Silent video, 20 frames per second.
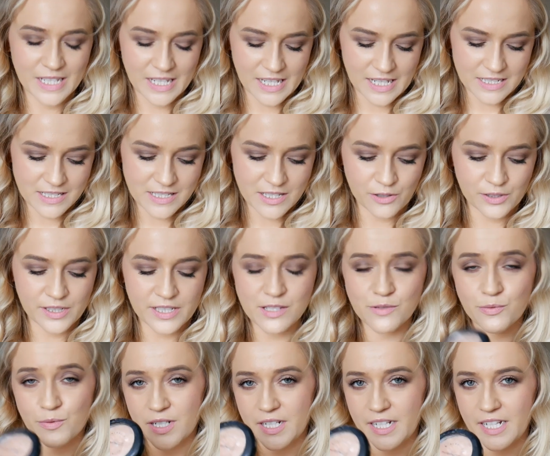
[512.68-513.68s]
So
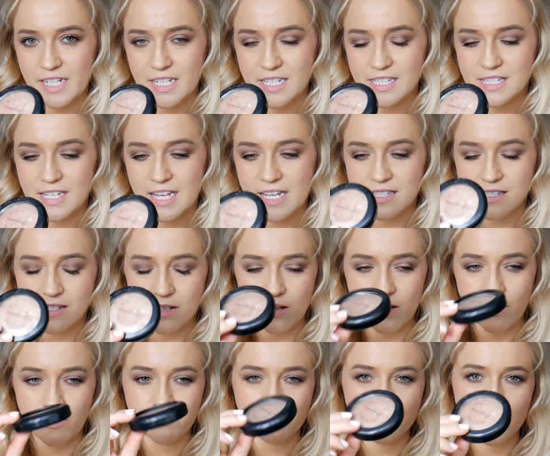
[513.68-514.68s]
this one is as
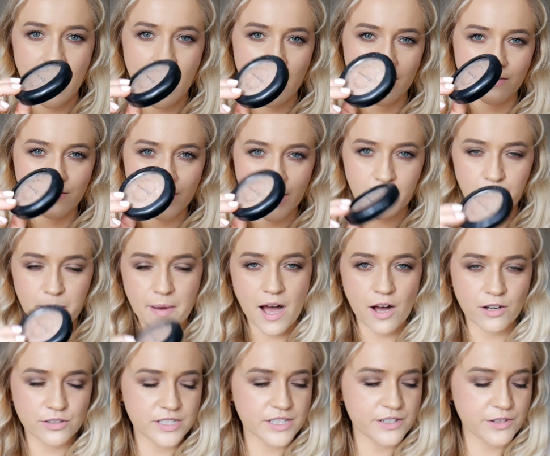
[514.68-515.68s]
a kind of like
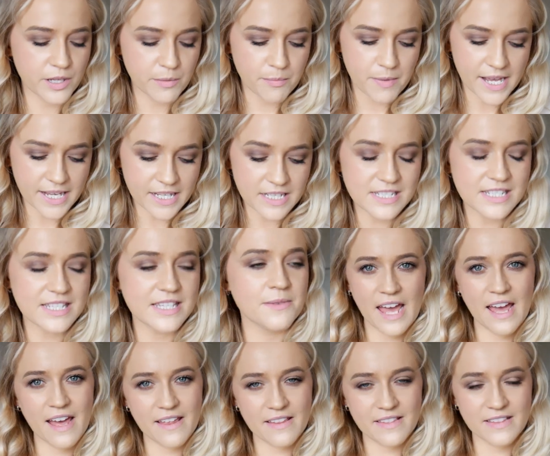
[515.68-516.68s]
powdery based,
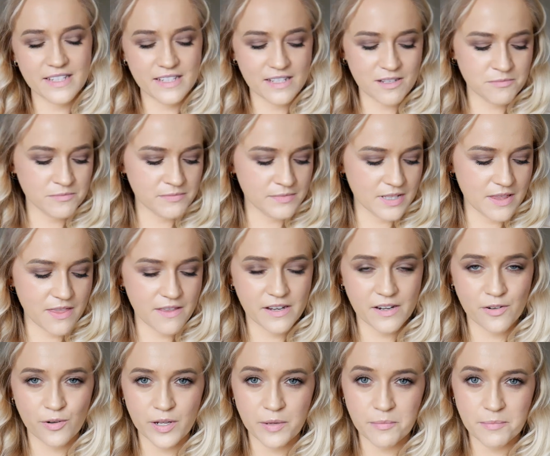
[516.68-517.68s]
and the
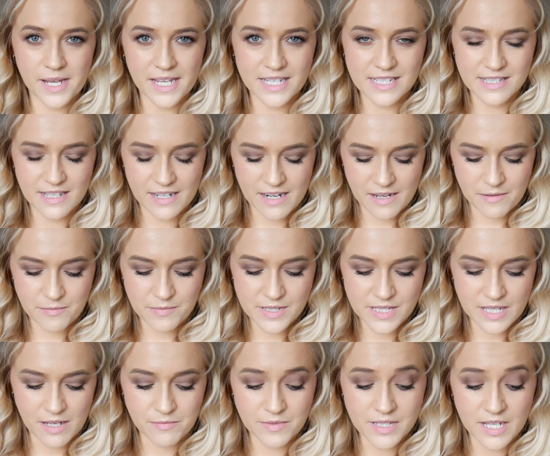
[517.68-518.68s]
cream base that I'm
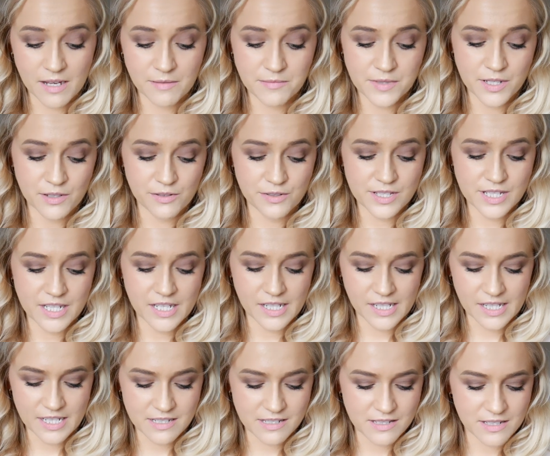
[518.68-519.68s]
sometimes using
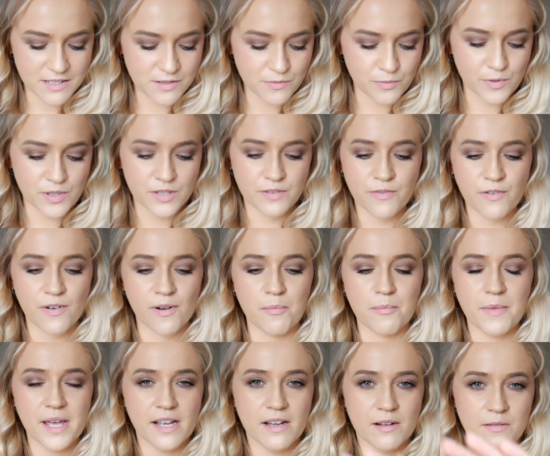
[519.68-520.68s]
is this one from
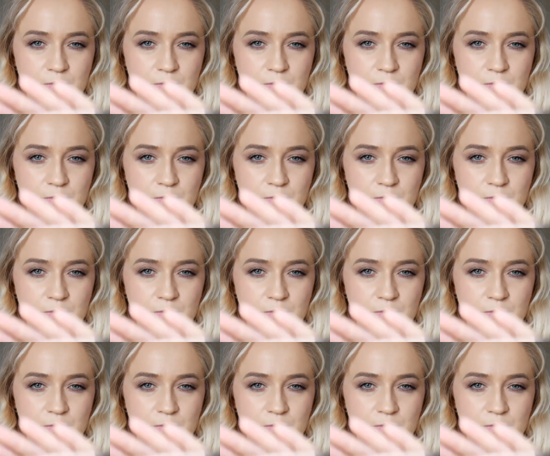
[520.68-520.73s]
Makeup